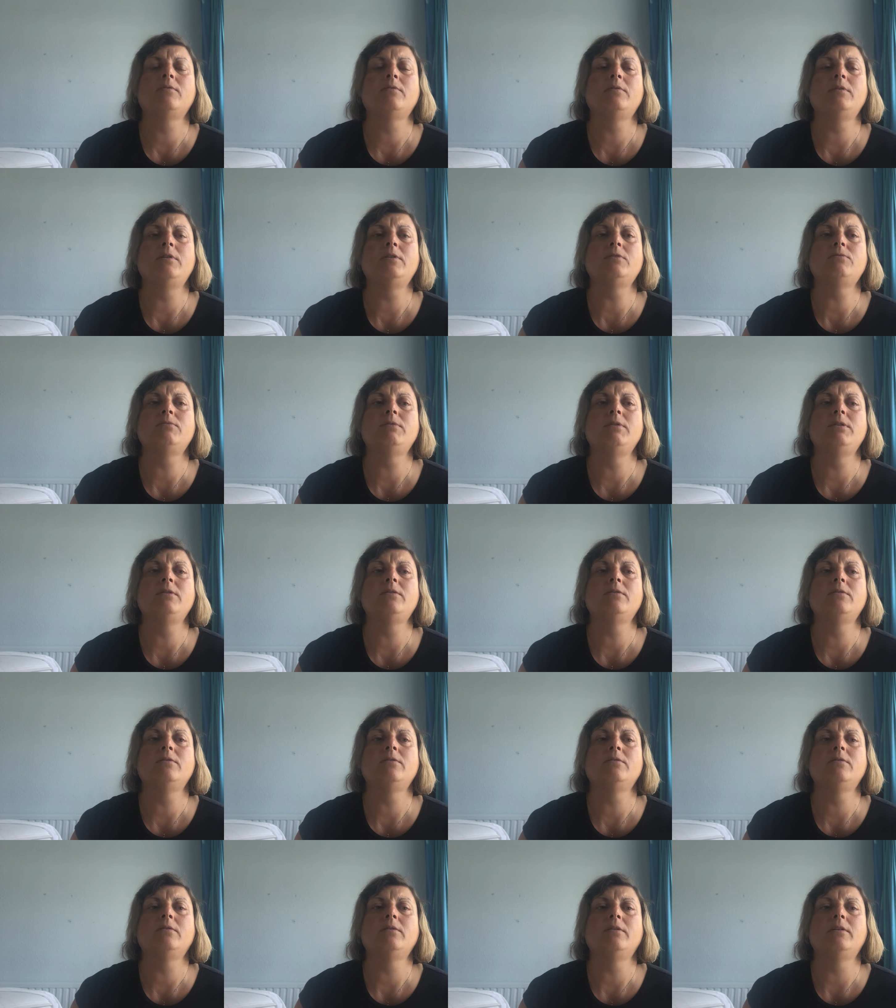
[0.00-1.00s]
Last
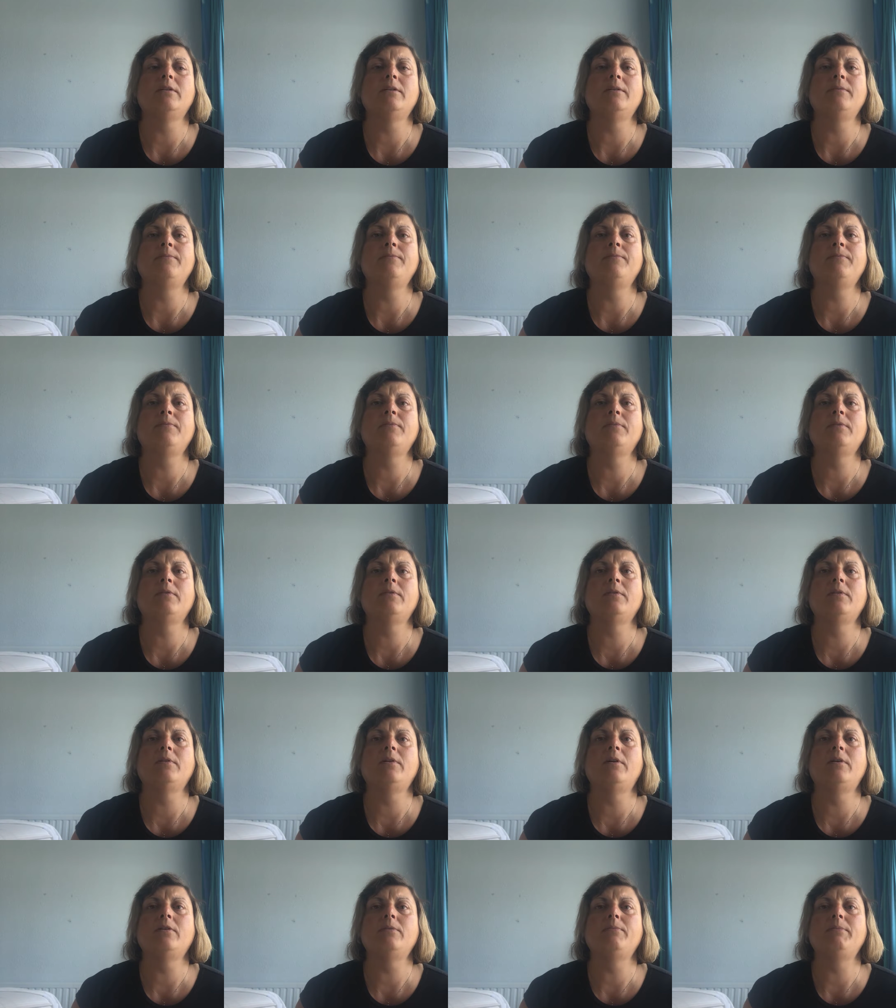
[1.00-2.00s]
week I
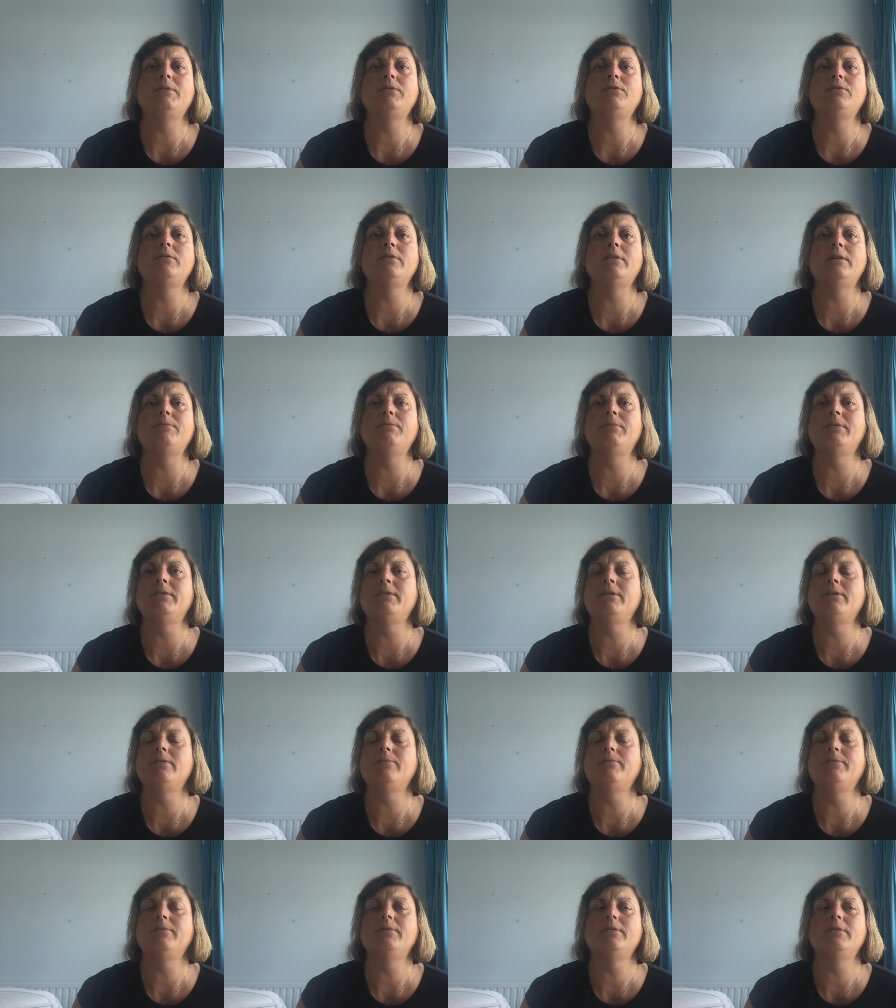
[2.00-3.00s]
got a bit too late putting it
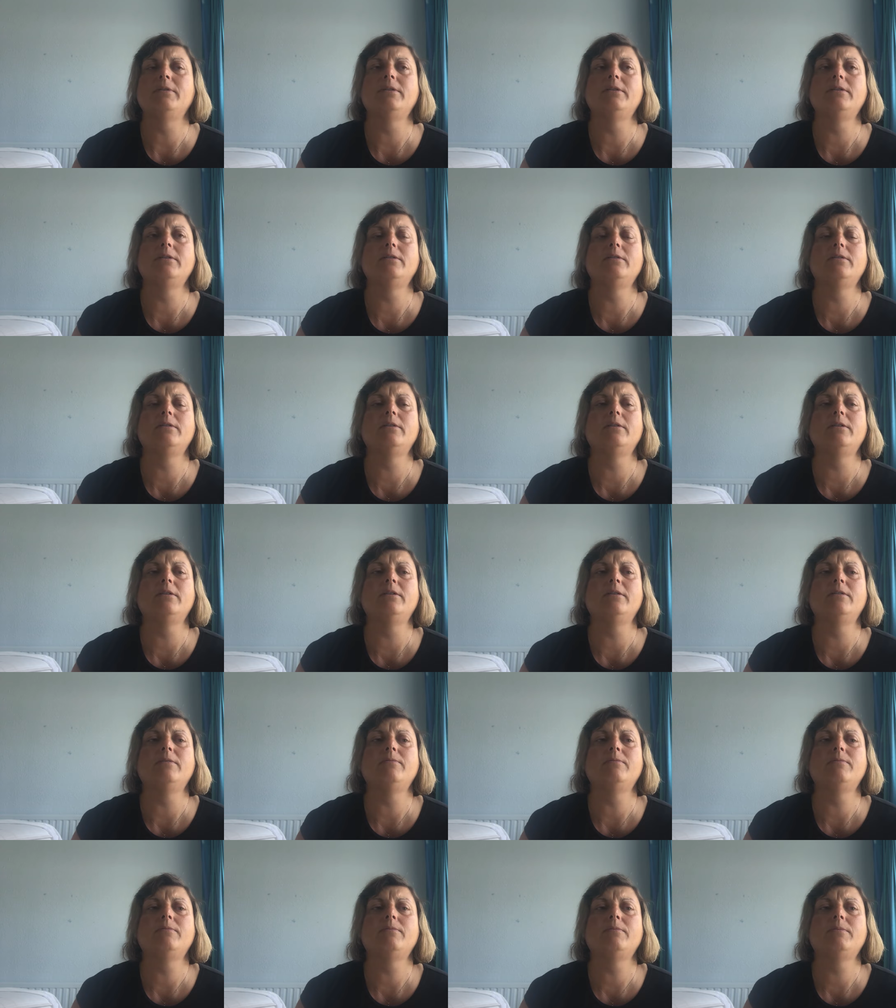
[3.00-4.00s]
up
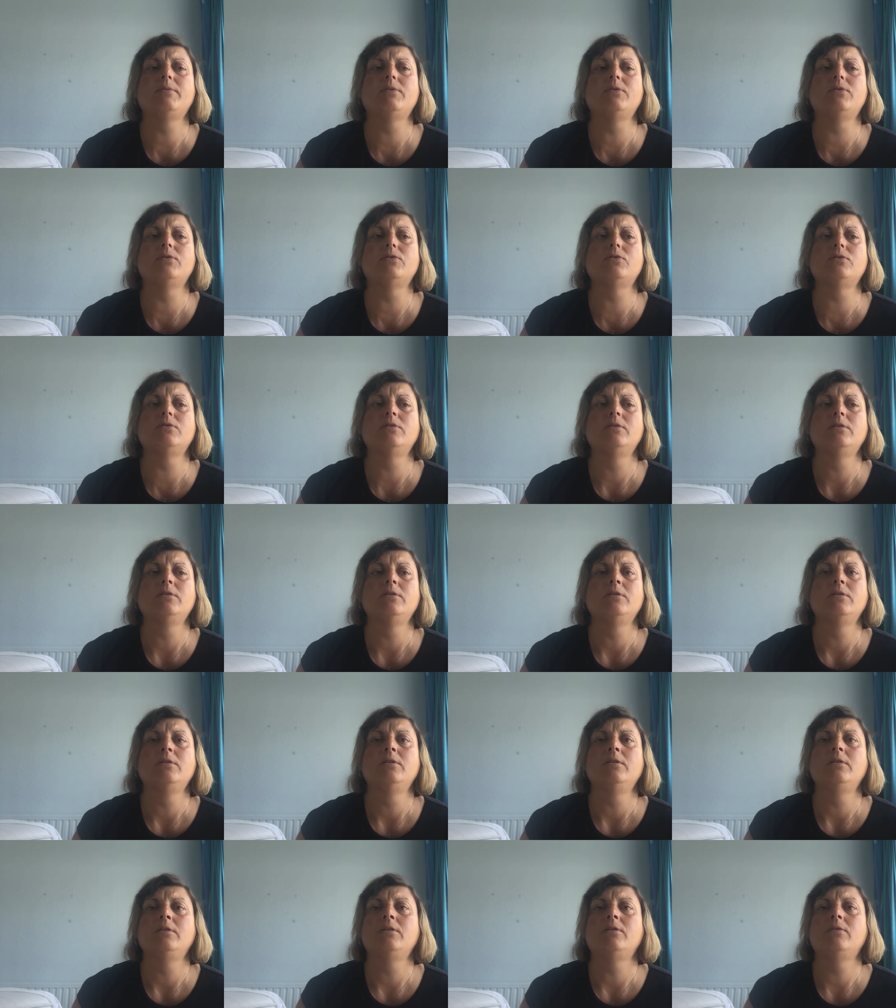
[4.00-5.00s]
because
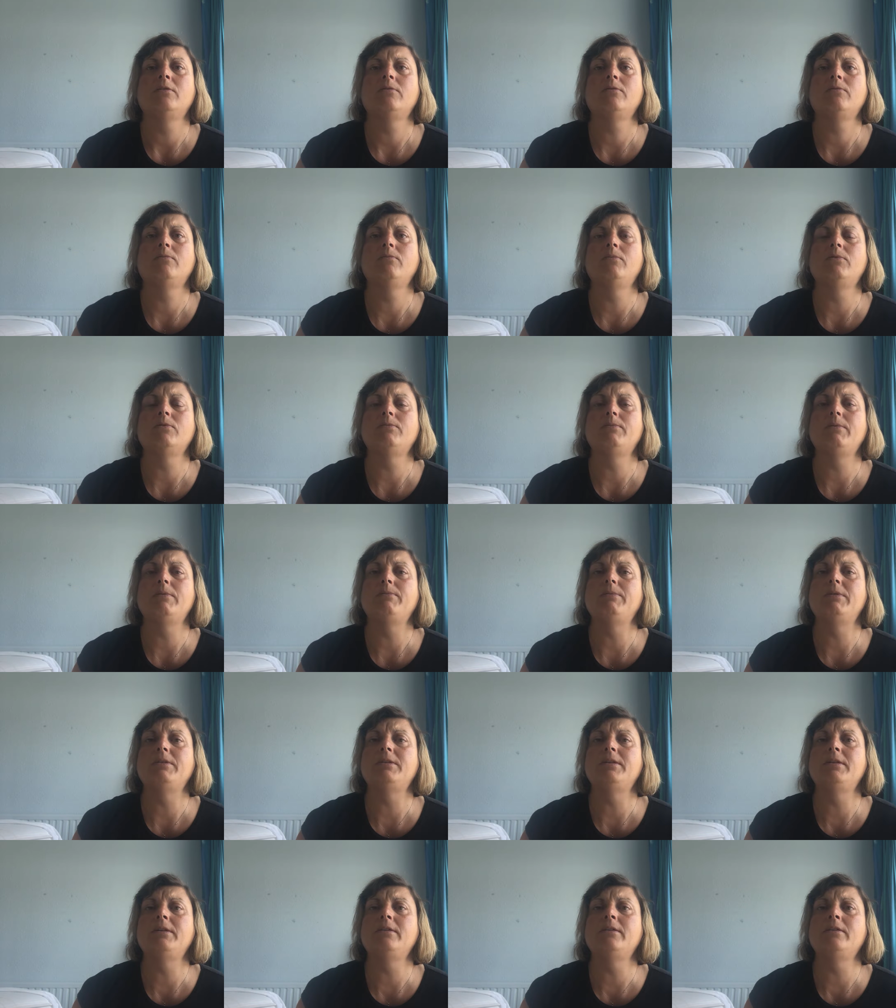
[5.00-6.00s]
I was a bit
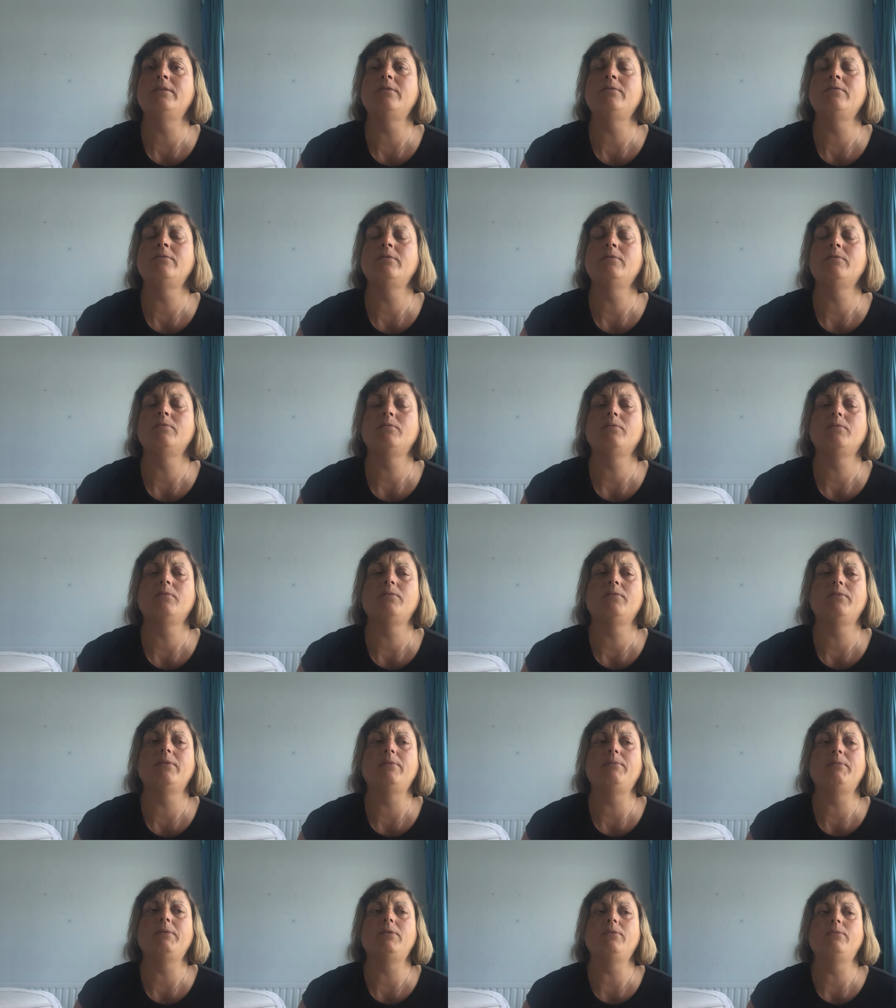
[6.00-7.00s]
busy and then
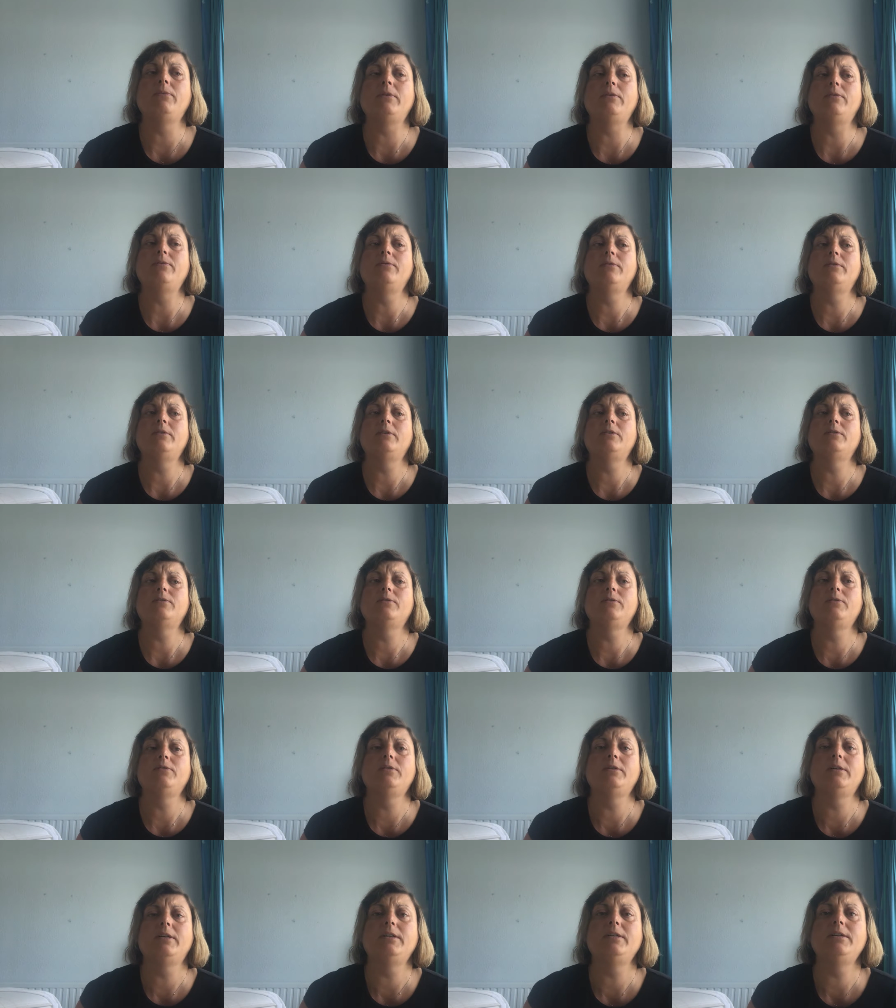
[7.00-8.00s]
felt a bit unwell for the last
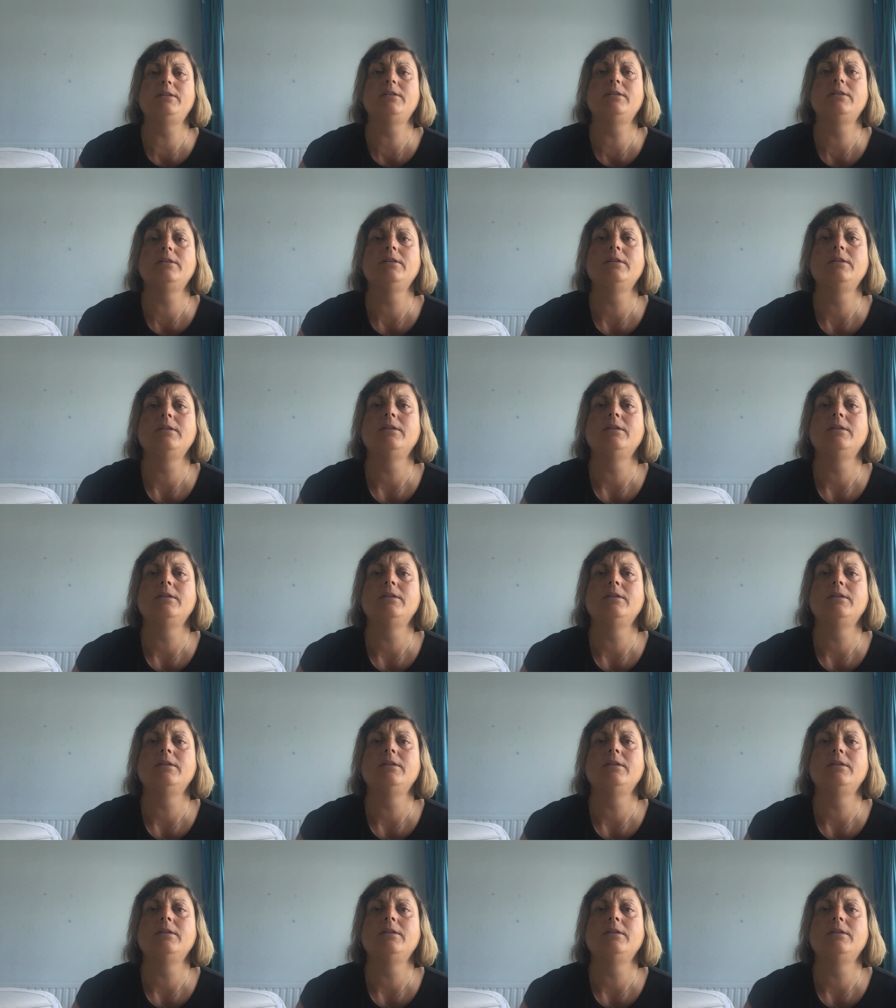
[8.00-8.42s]
few days.